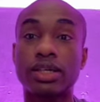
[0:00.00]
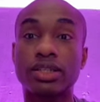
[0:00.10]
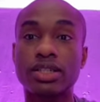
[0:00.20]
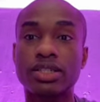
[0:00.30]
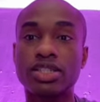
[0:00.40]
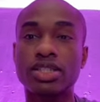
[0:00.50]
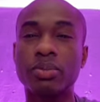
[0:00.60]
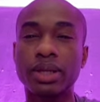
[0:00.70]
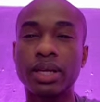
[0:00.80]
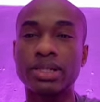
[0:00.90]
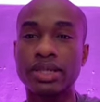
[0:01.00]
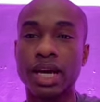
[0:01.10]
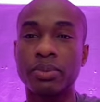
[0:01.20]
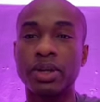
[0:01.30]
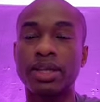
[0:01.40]
There's something inside
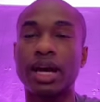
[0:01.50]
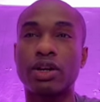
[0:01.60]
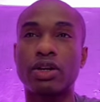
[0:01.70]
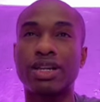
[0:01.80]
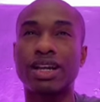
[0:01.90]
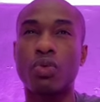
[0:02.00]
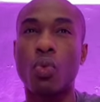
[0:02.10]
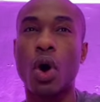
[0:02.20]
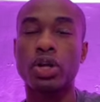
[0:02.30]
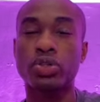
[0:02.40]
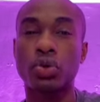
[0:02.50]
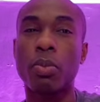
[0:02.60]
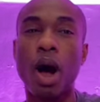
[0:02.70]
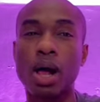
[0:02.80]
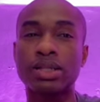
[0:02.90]
of me that wants to
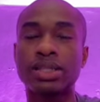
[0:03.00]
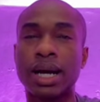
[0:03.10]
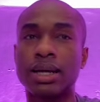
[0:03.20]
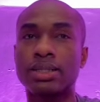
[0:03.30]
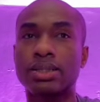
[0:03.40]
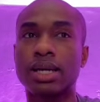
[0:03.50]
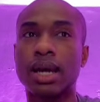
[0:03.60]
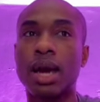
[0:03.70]
apologize